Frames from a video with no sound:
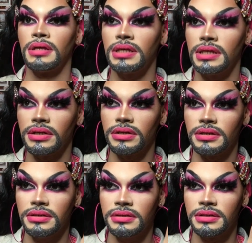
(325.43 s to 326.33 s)

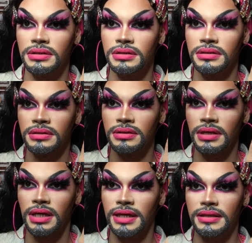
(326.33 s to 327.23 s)
here
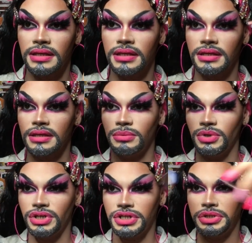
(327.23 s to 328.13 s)
and then we're
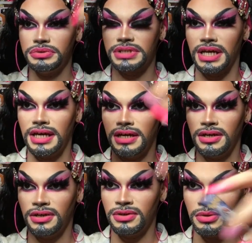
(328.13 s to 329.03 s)
going to go
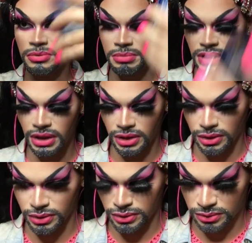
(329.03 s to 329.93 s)
down
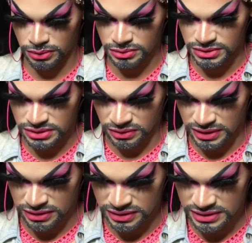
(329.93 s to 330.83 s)
below. So here